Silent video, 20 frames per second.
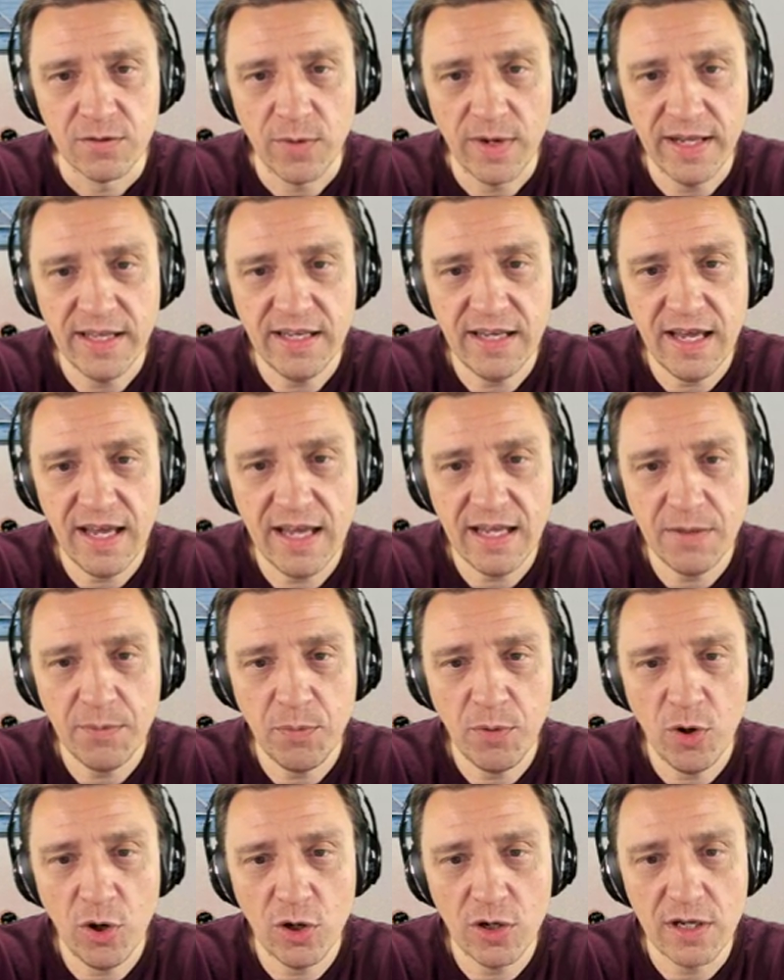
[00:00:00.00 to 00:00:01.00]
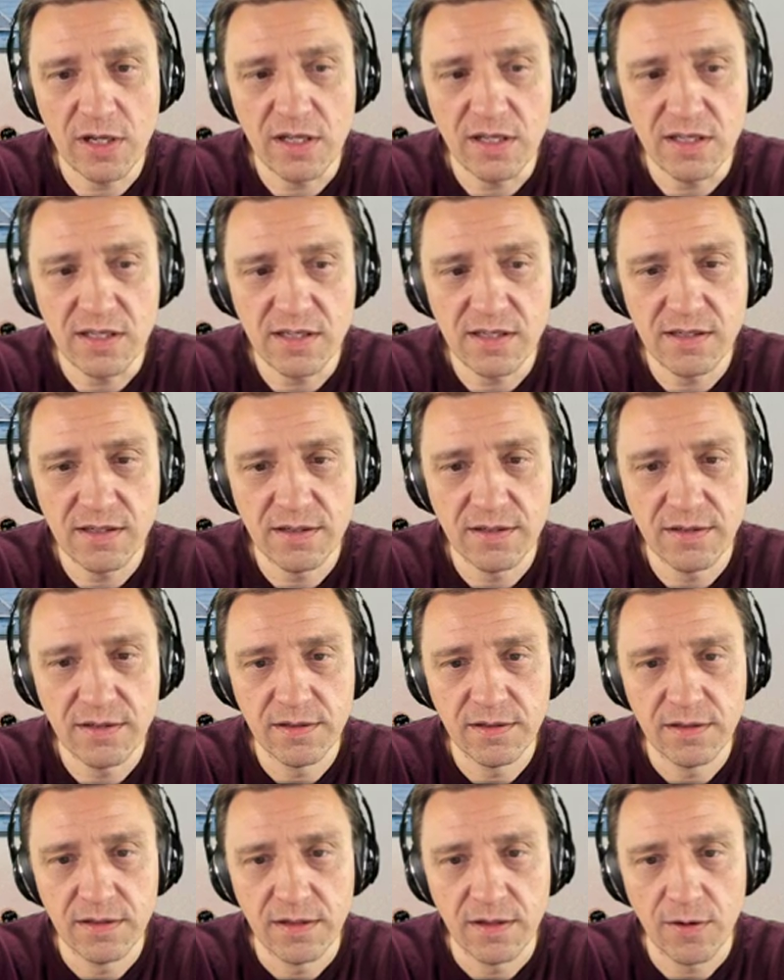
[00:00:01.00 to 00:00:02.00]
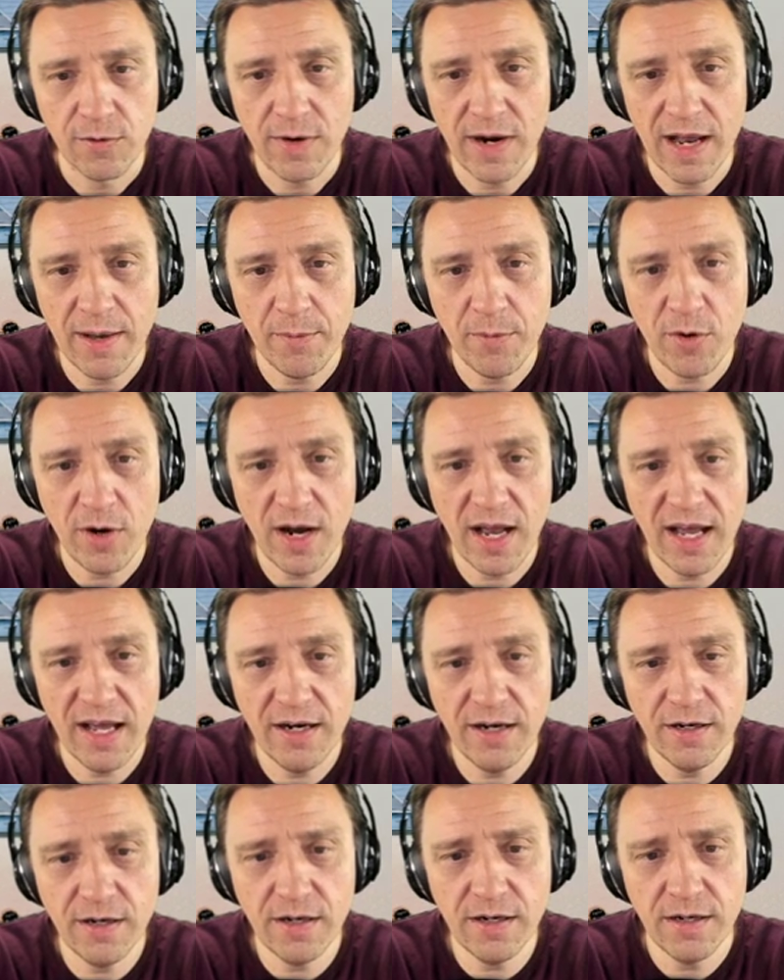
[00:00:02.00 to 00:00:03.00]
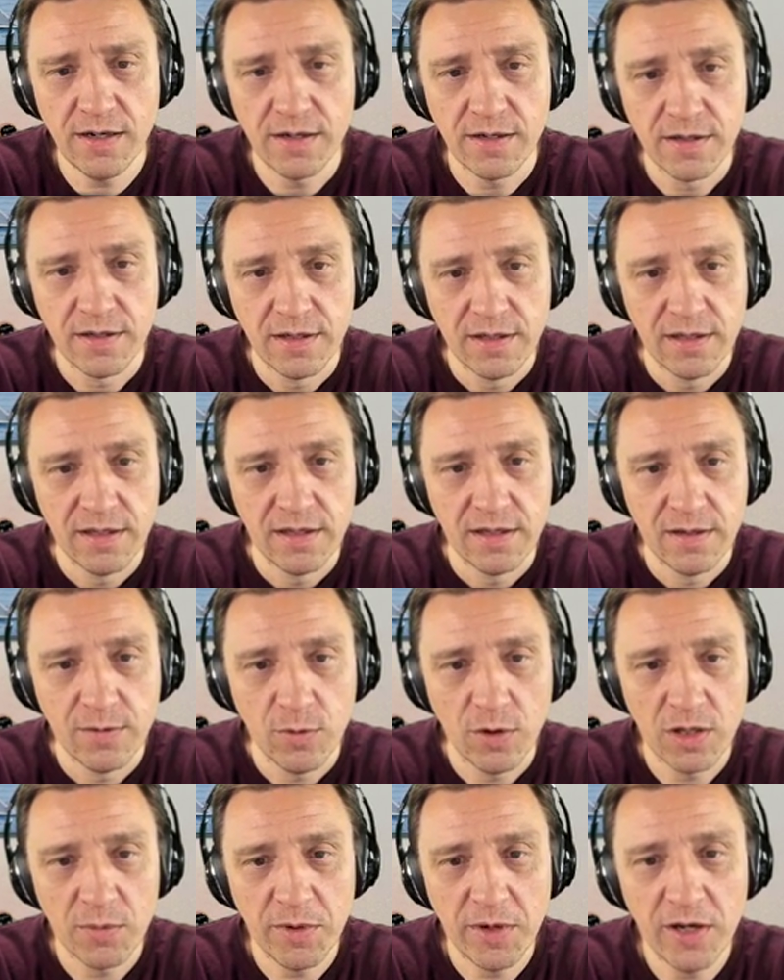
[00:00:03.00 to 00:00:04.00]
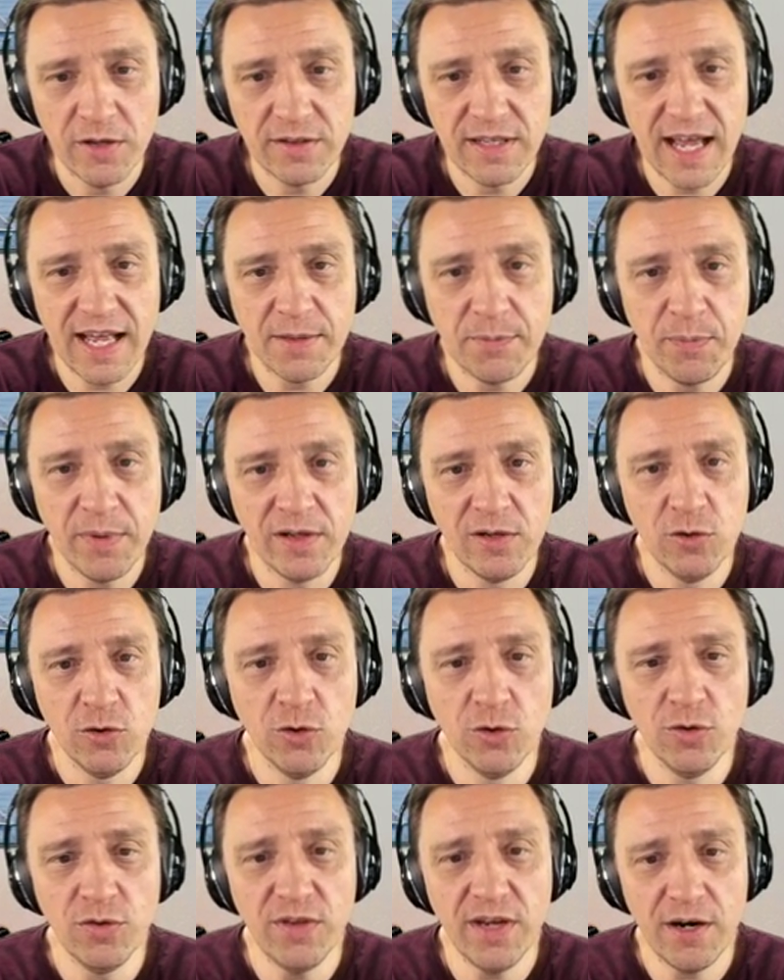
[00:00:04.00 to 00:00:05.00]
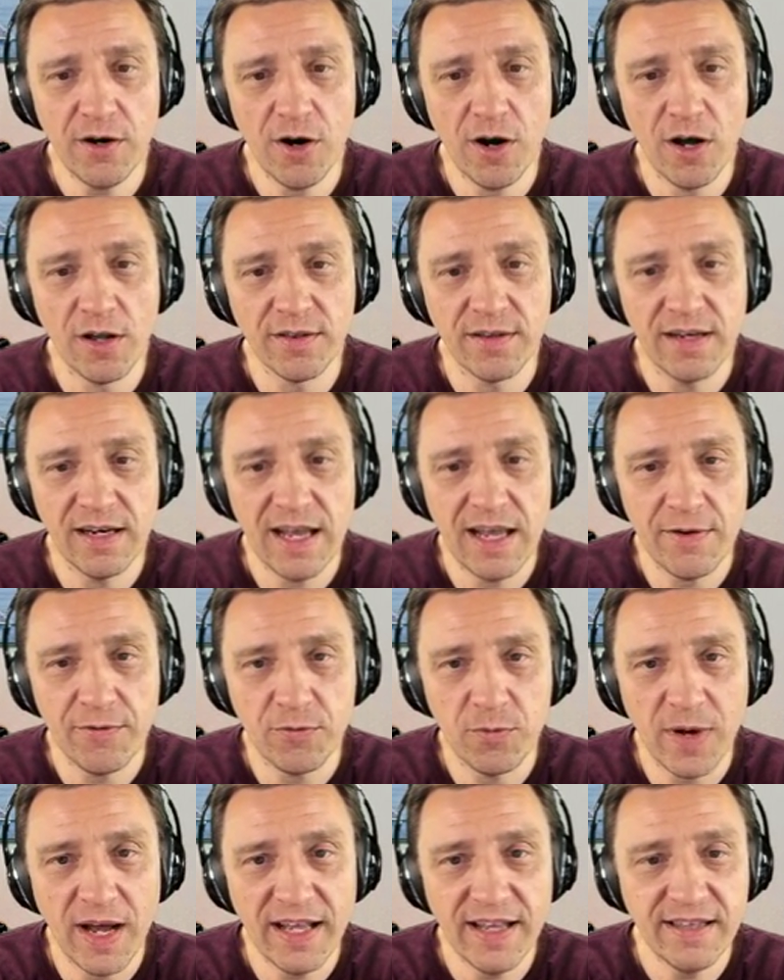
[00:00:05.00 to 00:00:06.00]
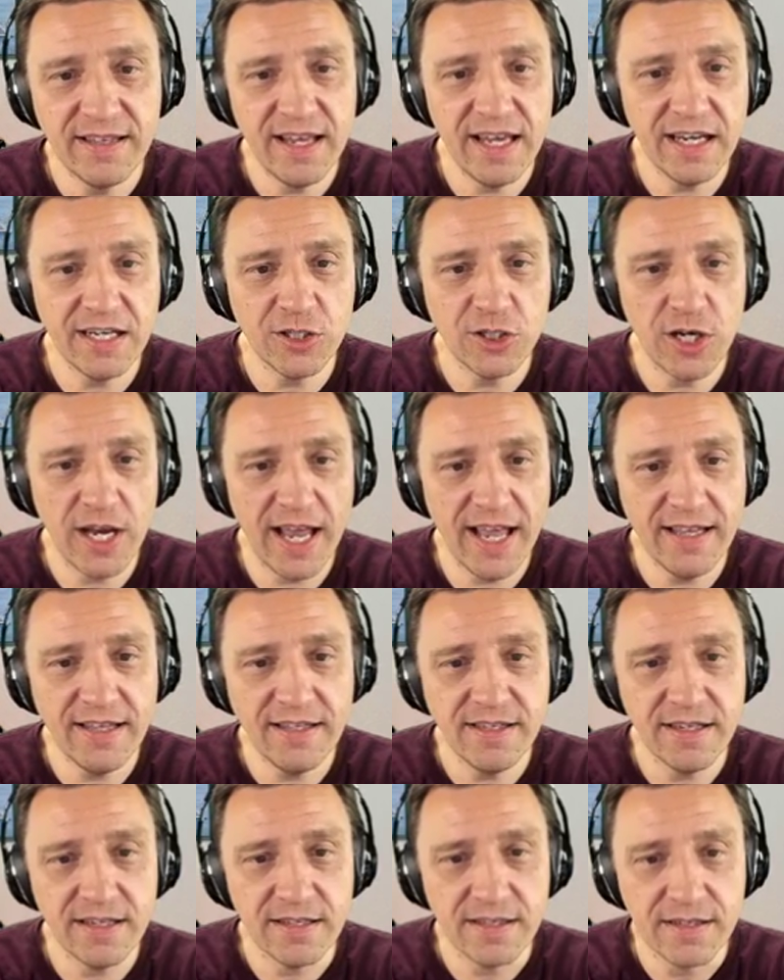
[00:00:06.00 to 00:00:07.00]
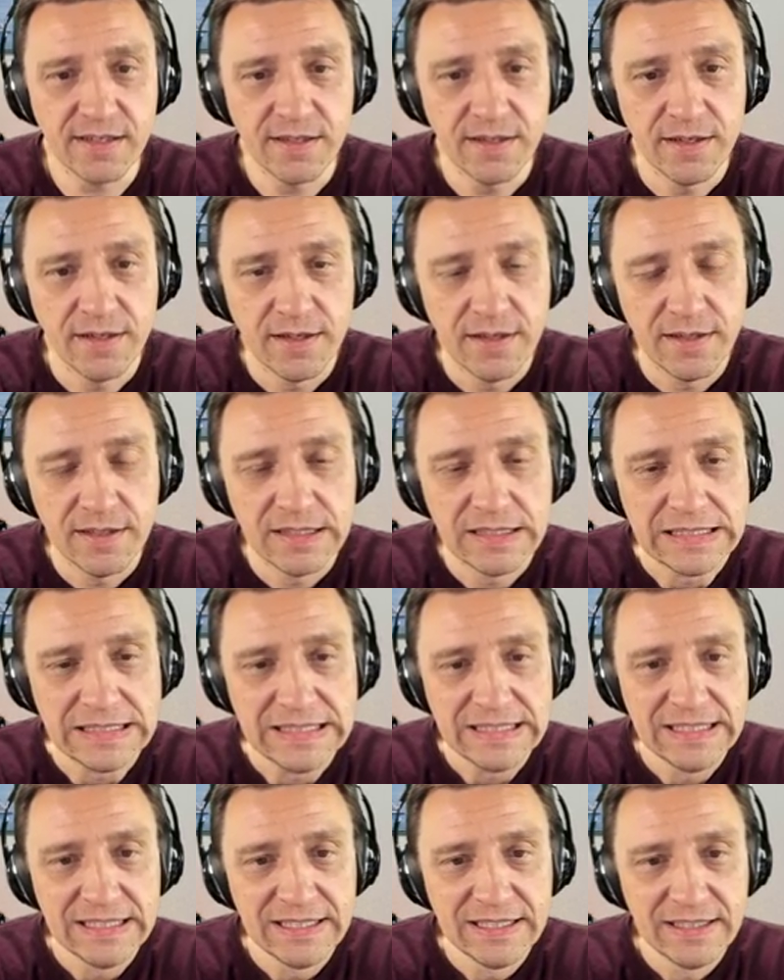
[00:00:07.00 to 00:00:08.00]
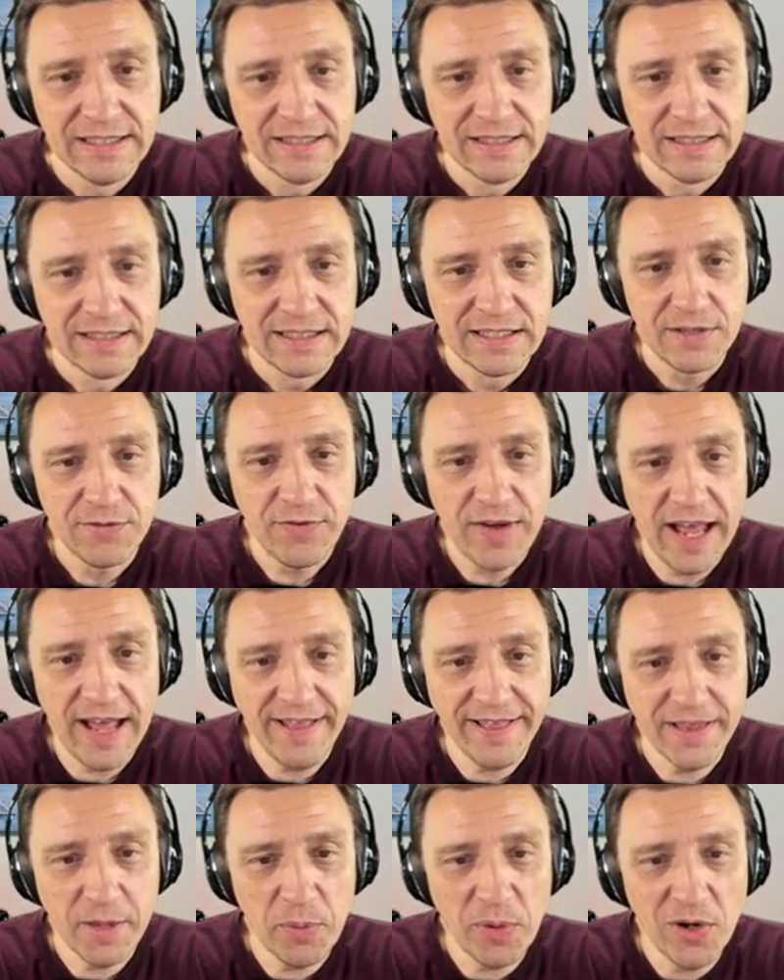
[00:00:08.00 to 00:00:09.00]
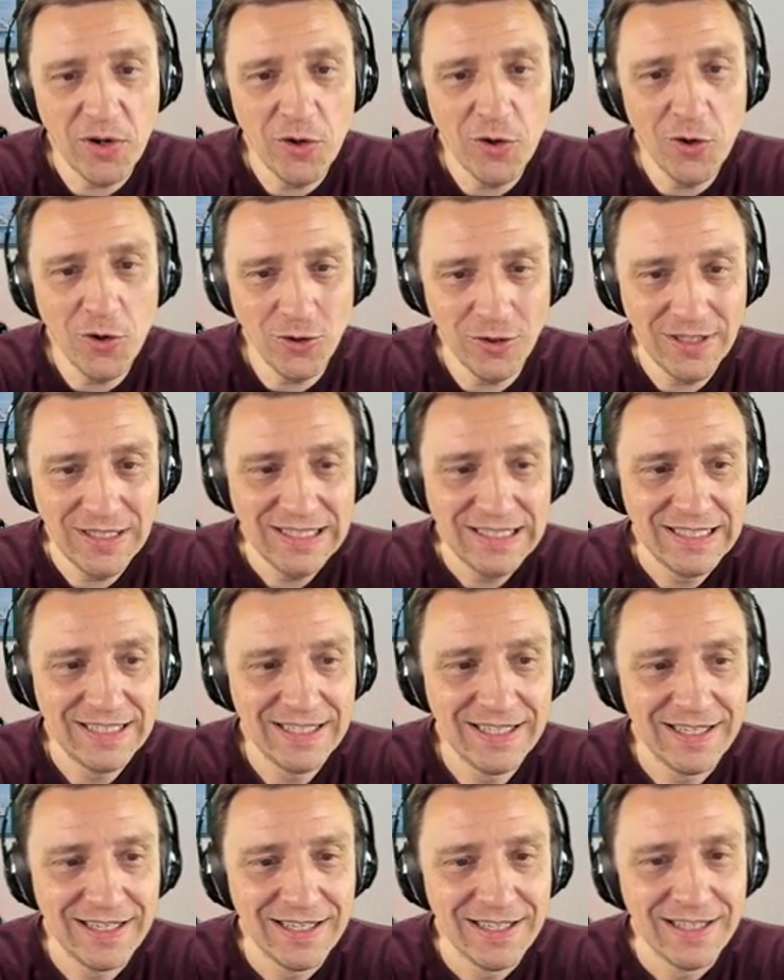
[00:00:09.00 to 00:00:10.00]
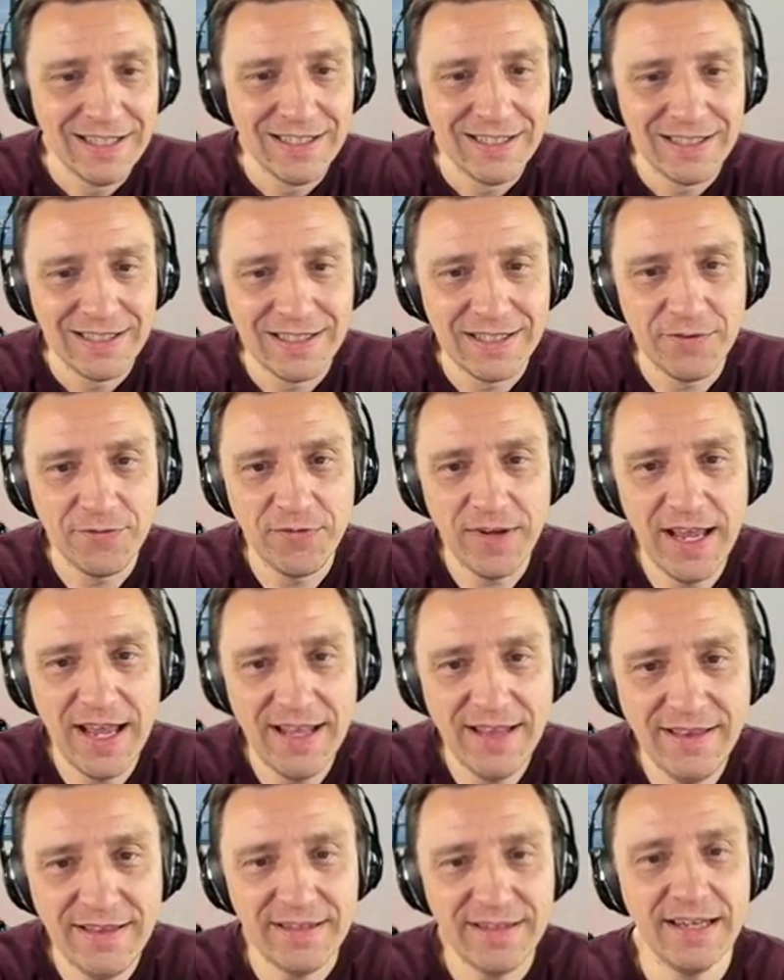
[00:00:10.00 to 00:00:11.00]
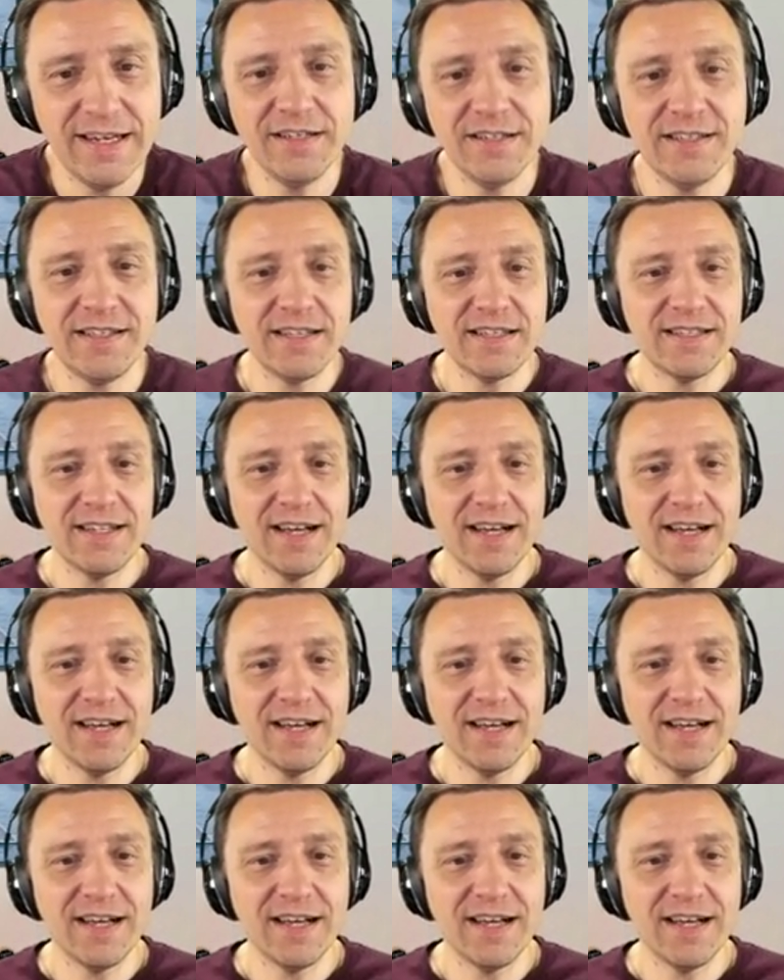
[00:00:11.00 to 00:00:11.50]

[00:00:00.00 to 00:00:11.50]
twenty-eight points. Ram Rider. What about that balloon there on the left? Why take chances? Defend the balloon. Defend. There's the